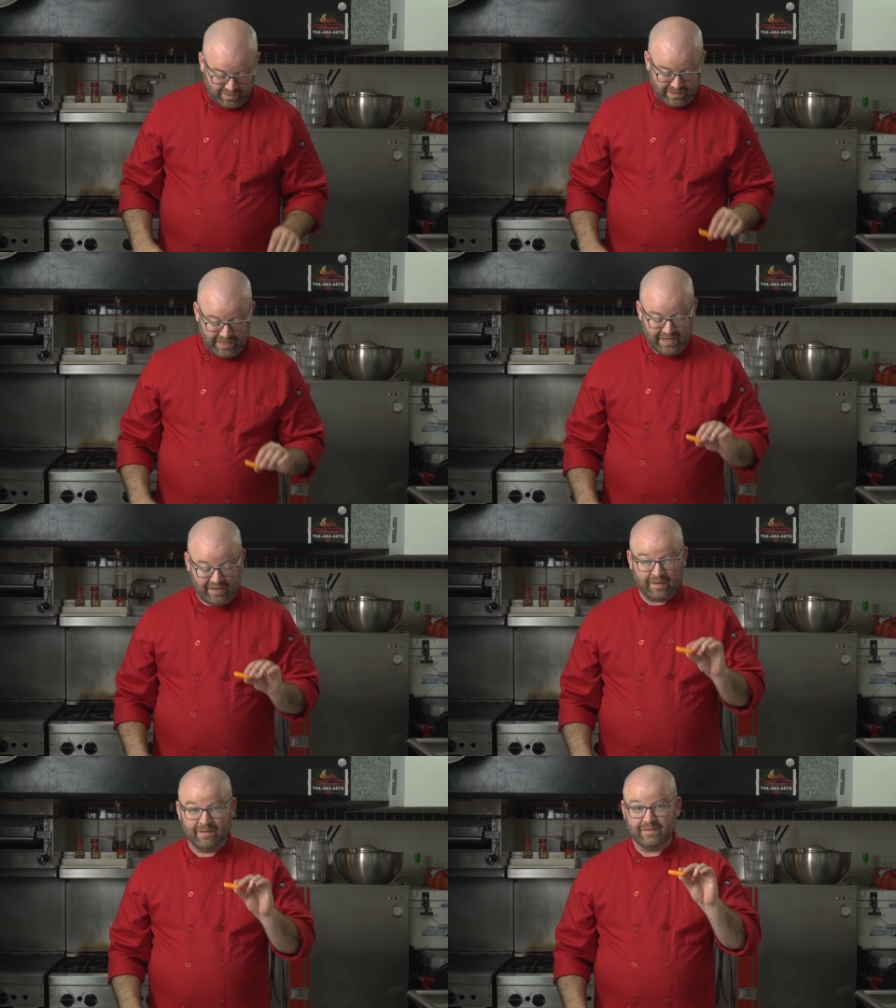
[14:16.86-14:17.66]
hey,
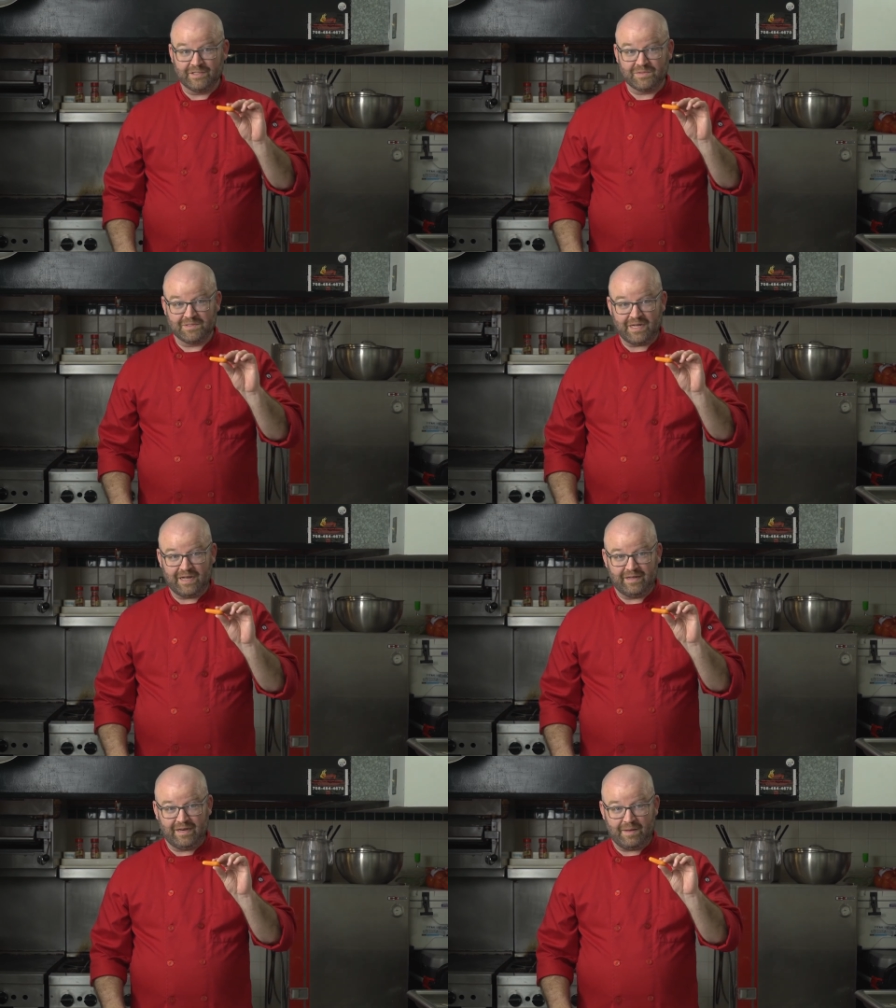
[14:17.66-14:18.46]
this was not
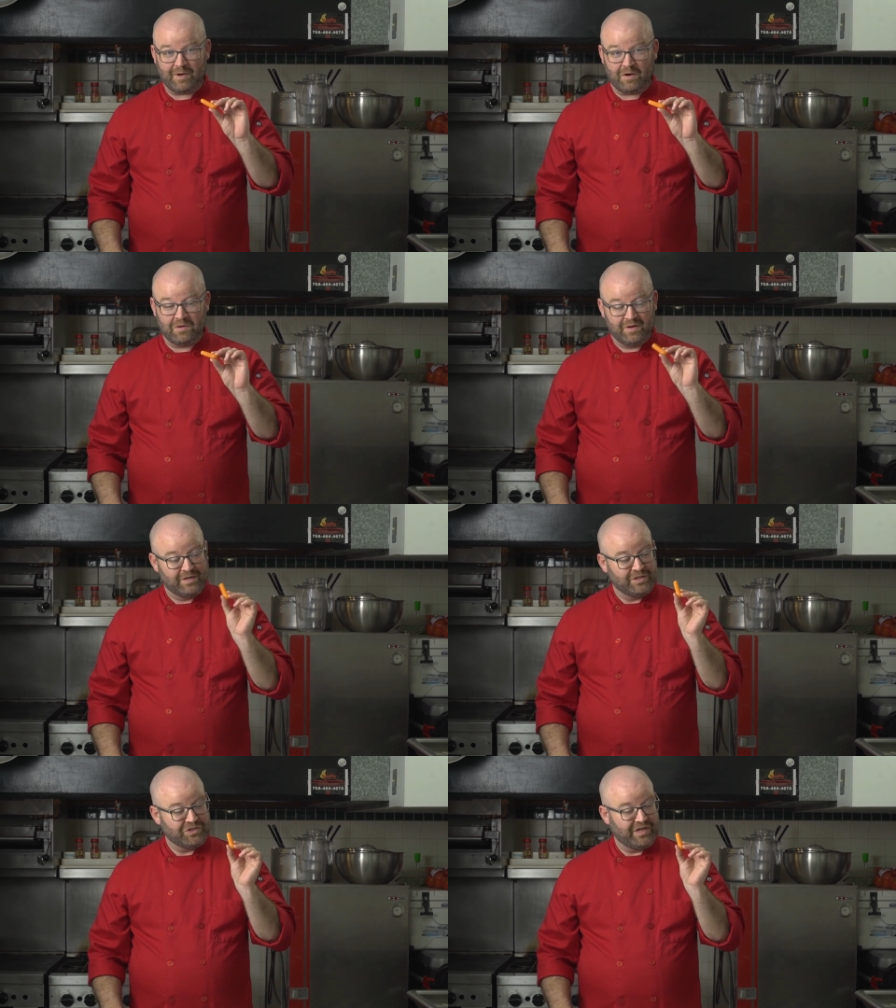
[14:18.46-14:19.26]
in the demo.
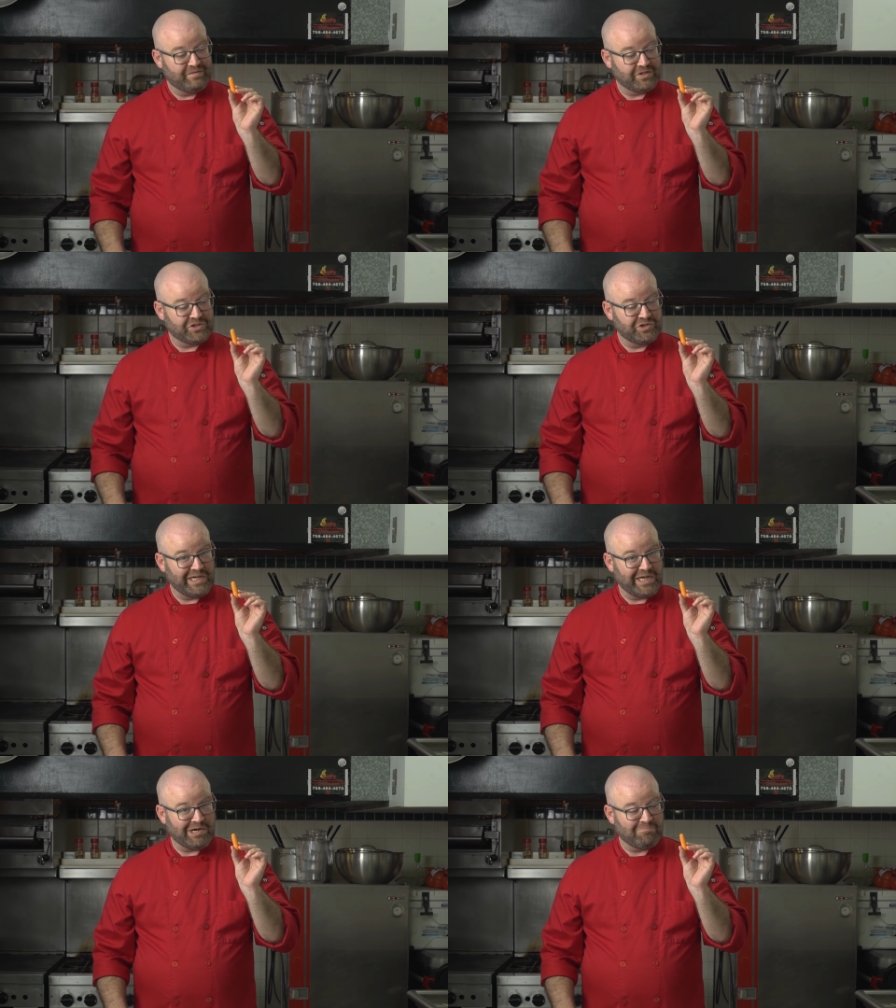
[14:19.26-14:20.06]
You have a little treat
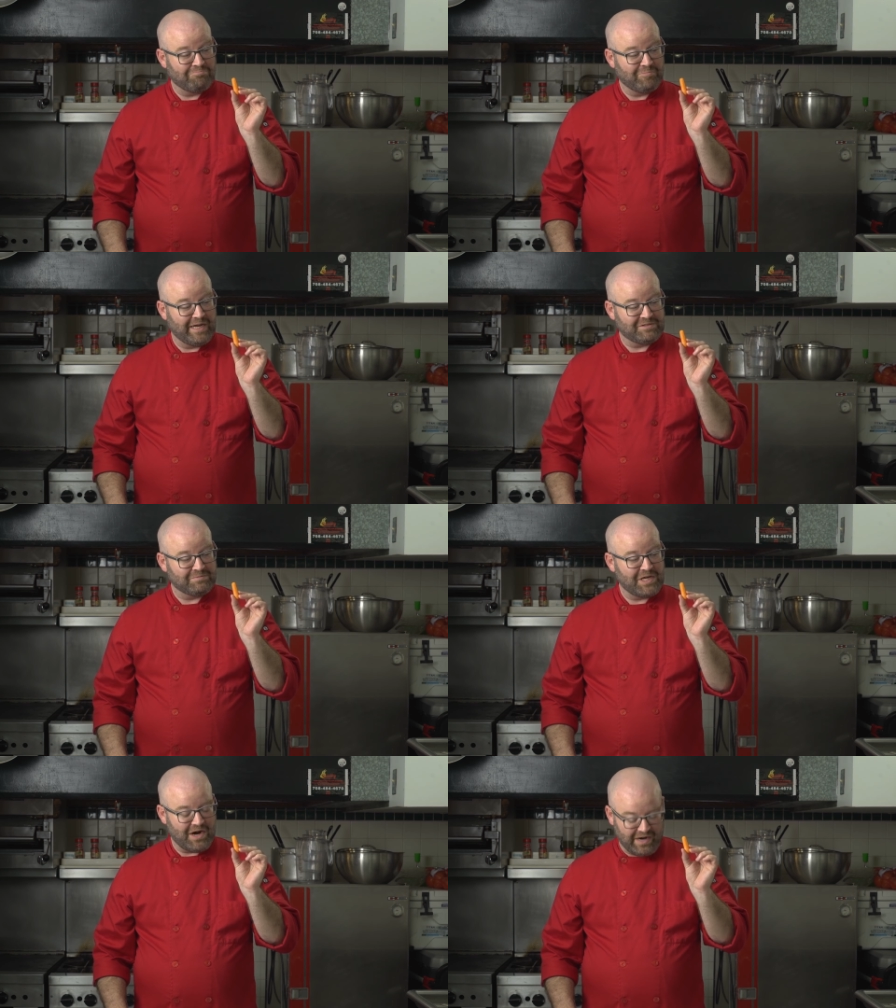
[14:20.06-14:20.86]
here. We have some
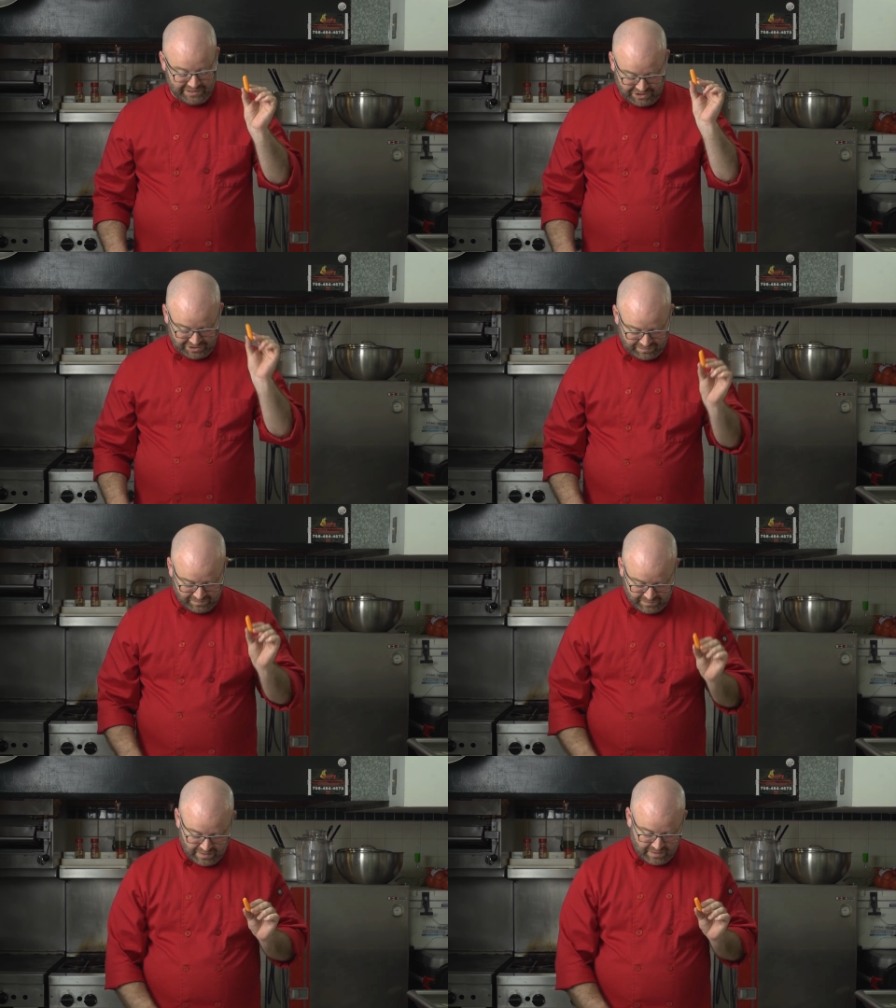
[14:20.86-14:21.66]
carrots.
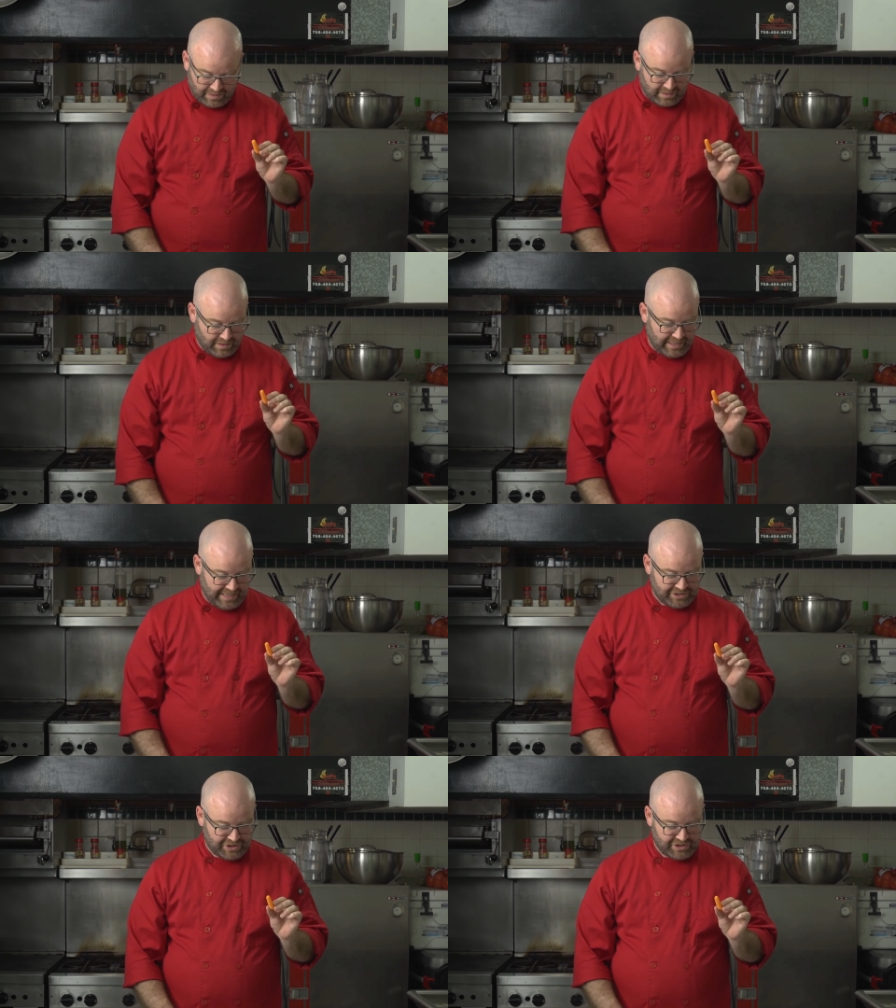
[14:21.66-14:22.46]

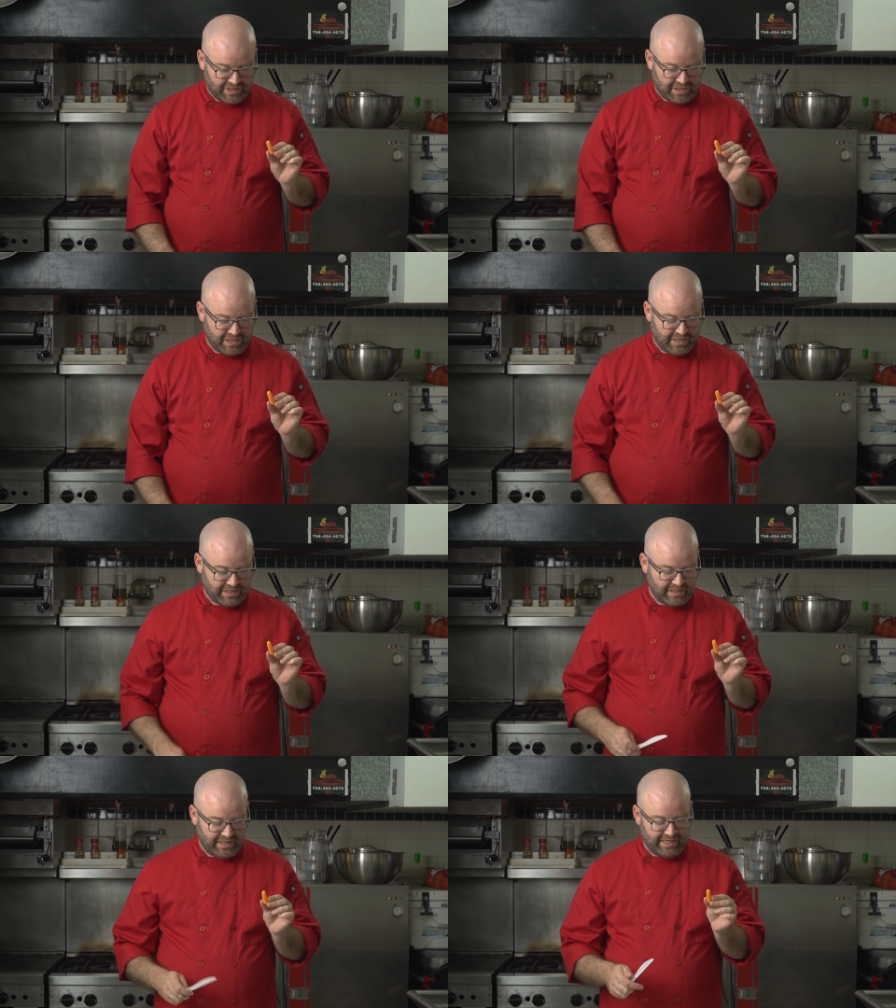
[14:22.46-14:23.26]
Let's cut
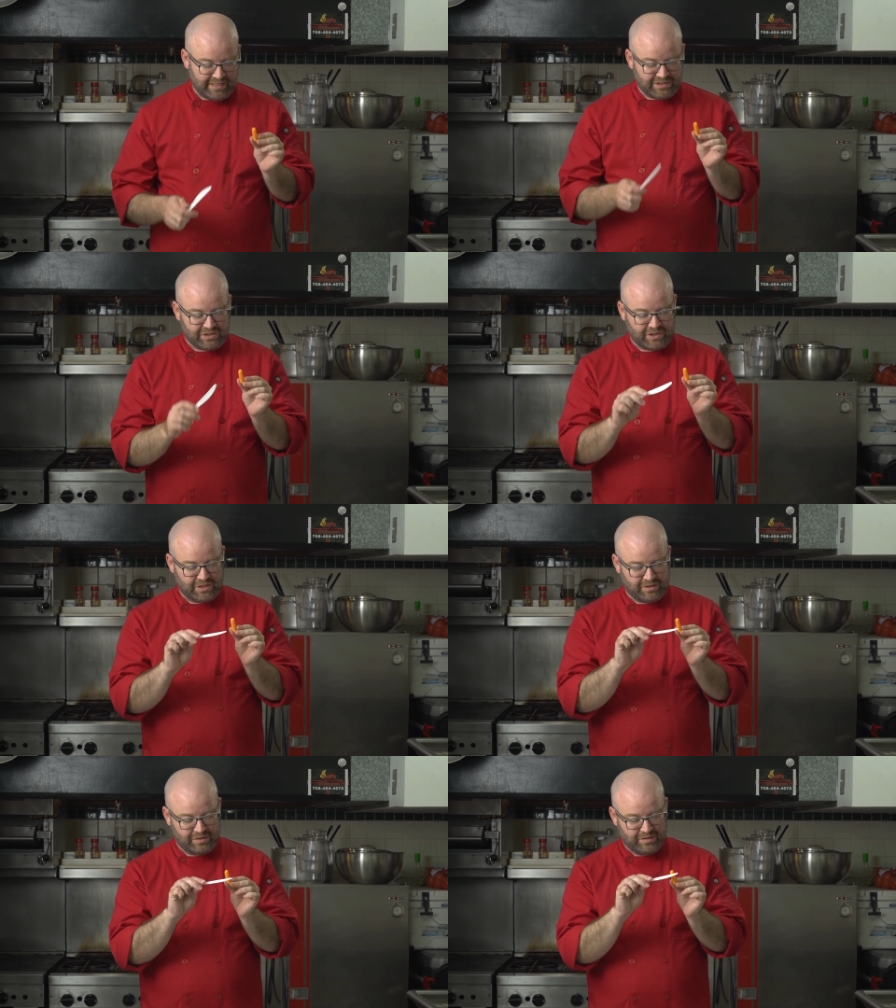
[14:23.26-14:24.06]
these
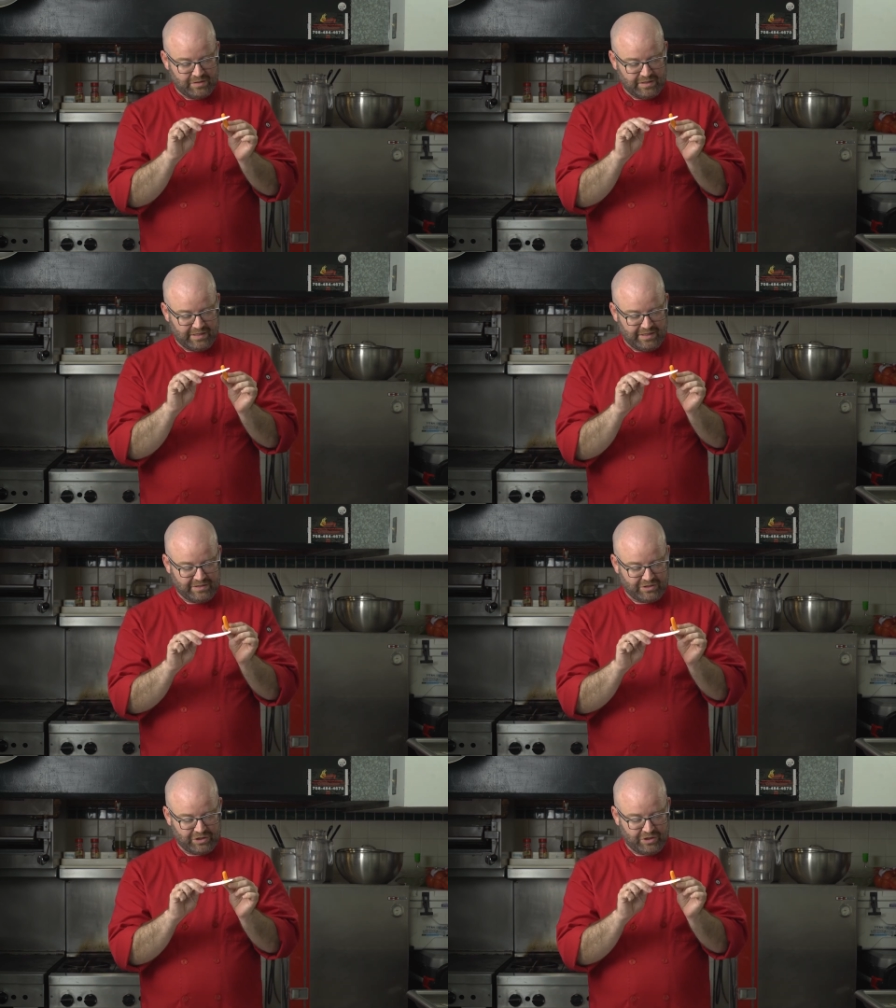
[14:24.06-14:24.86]

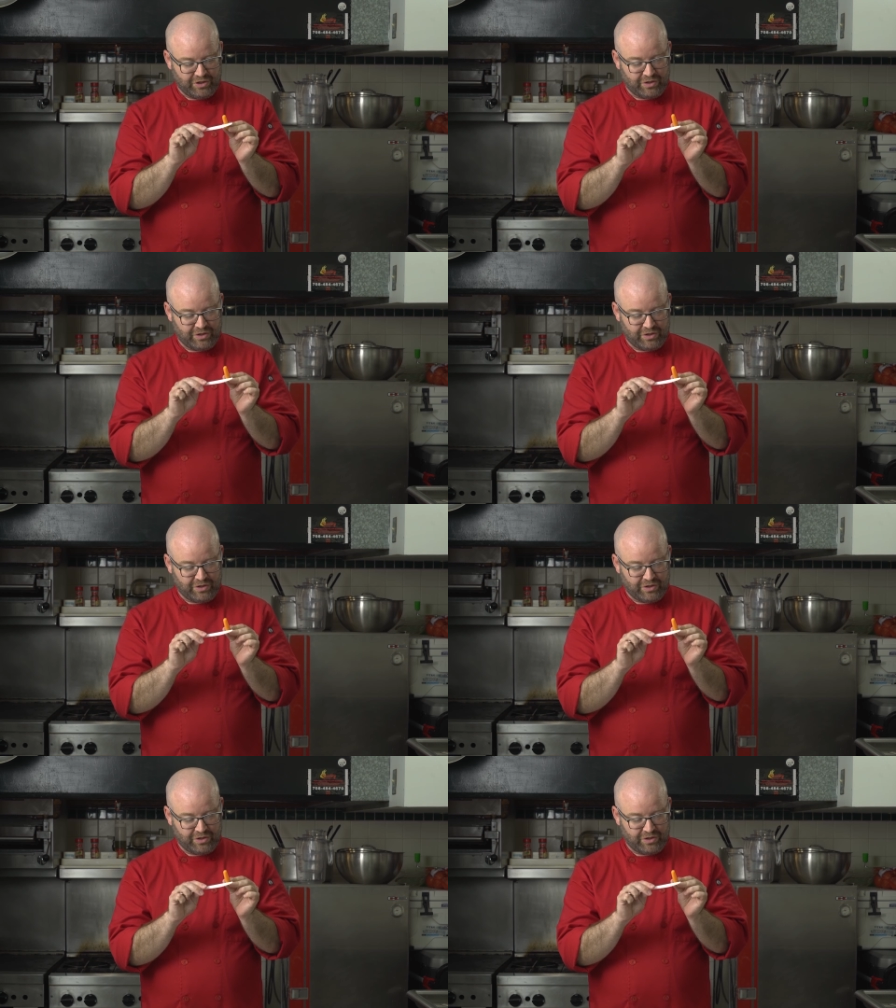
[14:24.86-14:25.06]
into